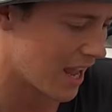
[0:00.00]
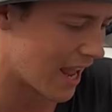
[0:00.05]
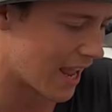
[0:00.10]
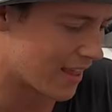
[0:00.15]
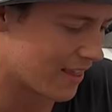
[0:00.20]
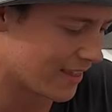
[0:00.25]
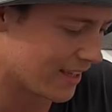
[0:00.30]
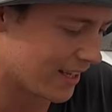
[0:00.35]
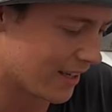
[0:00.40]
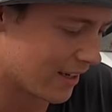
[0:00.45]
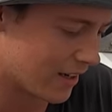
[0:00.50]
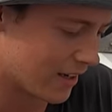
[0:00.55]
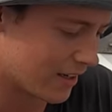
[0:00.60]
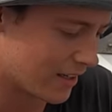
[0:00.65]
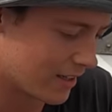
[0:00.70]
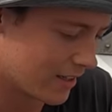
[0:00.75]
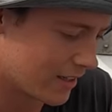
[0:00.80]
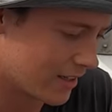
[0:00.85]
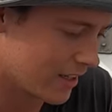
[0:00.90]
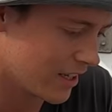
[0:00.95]
And the uh,
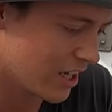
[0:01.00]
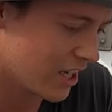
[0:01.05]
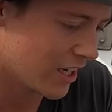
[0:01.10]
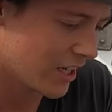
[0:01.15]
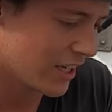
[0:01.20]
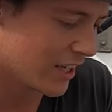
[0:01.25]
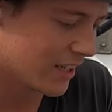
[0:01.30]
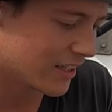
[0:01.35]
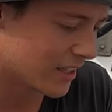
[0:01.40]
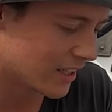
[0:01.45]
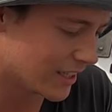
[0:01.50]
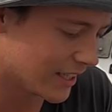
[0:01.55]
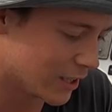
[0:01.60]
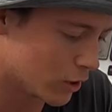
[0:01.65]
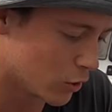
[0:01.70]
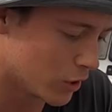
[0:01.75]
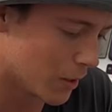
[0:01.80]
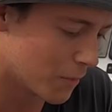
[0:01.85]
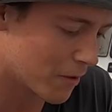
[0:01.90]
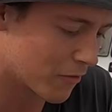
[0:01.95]
the
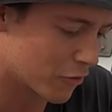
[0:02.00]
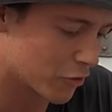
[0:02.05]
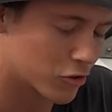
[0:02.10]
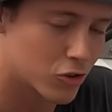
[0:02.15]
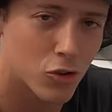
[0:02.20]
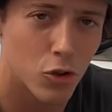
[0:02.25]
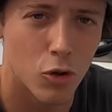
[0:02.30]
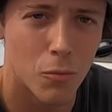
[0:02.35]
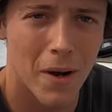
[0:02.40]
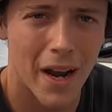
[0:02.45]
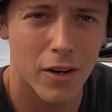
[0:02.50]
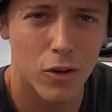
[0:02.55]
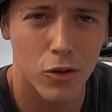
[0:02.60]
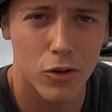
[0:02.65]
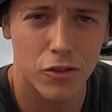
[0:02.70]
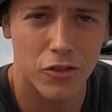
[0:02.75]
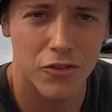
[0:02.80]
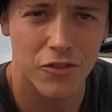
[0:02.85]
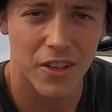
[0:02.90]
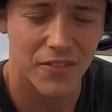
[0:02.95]
legal limit for a school
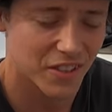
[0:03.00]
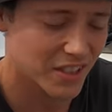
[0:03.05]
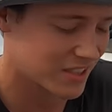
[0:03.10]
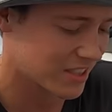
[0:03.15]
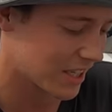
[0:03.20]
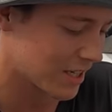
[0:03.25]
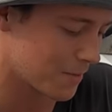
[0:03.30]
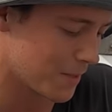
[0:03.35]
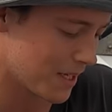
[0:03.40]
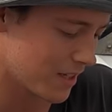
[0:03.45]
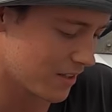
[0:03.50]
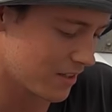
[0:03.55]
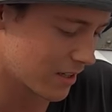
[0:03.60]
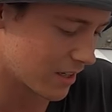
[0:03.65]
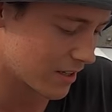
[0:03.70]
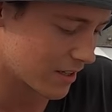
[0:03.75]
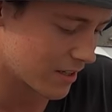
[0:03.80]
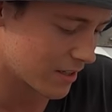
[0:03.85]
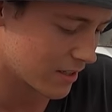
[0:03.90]
mackerel is 50 centimeters.